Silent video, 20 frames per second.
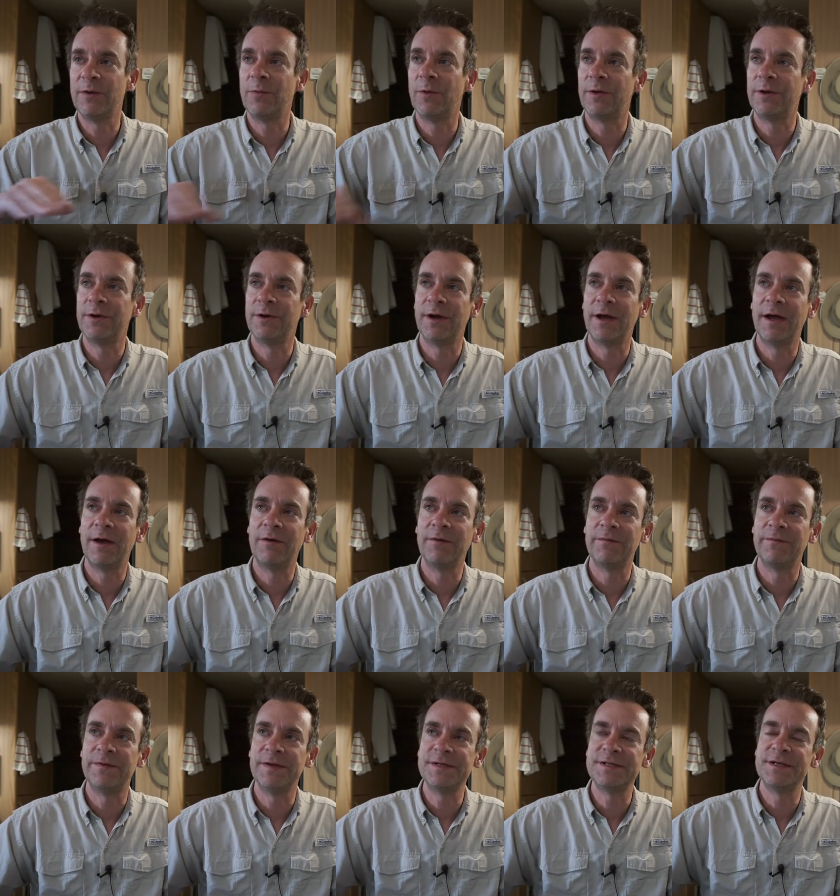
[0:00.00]
while you're
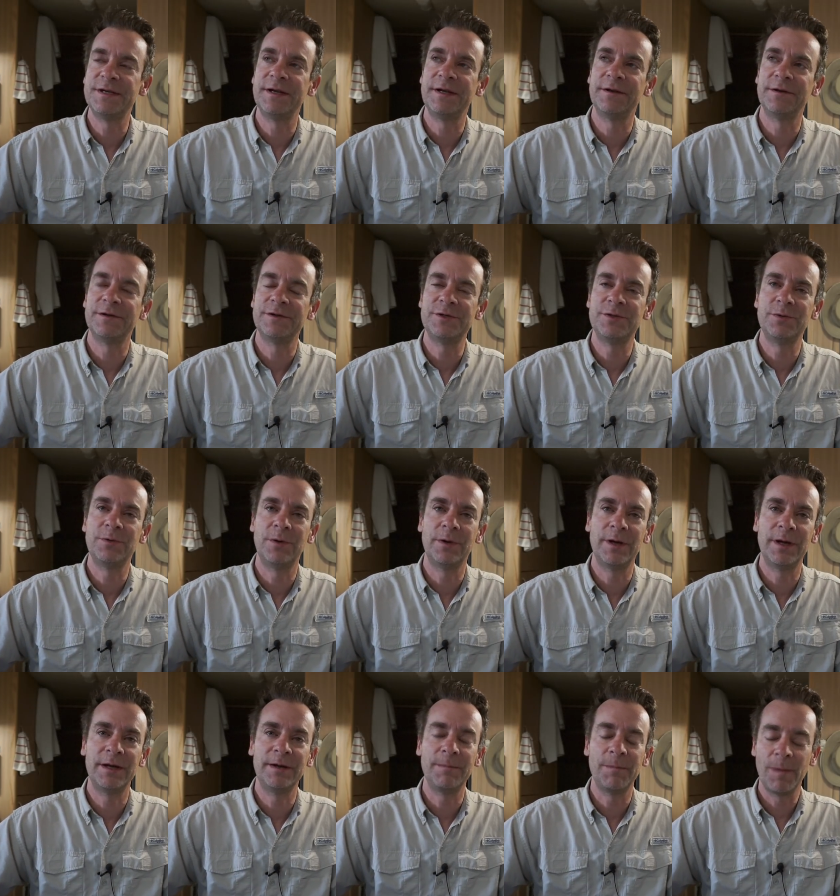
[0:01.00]
out visiting or
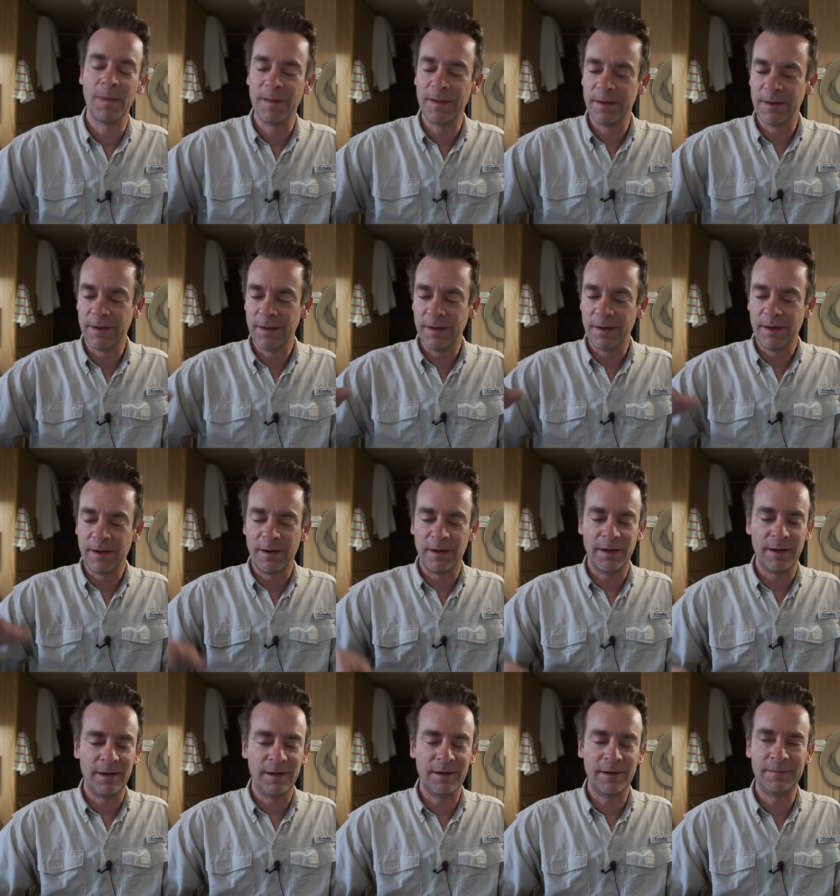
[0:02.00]
touring,
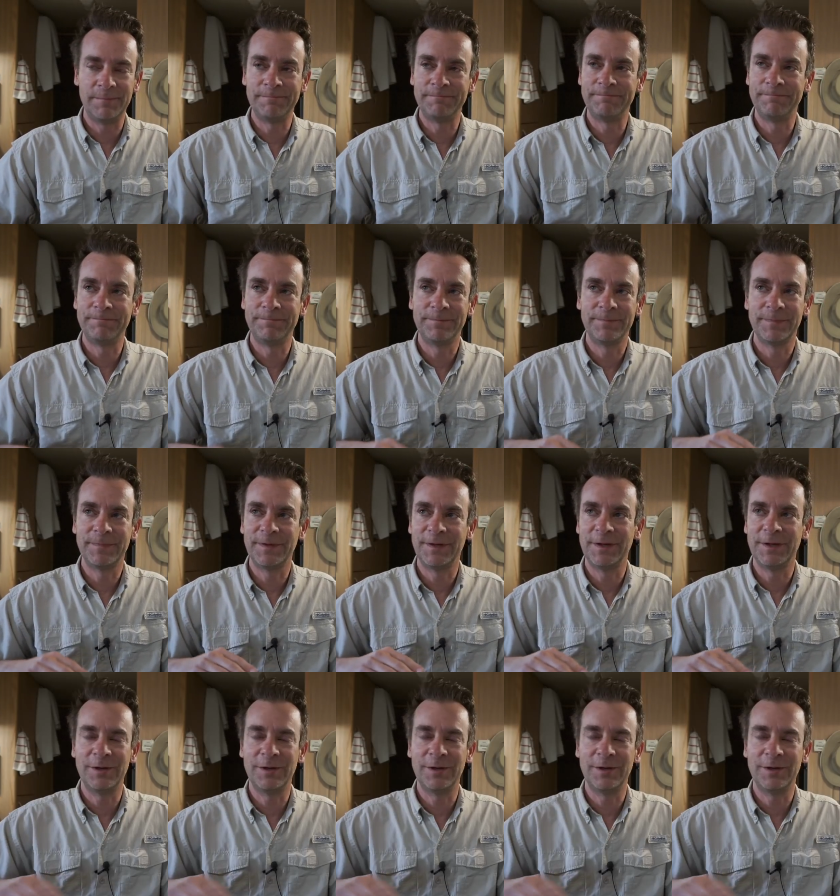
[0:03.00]
peak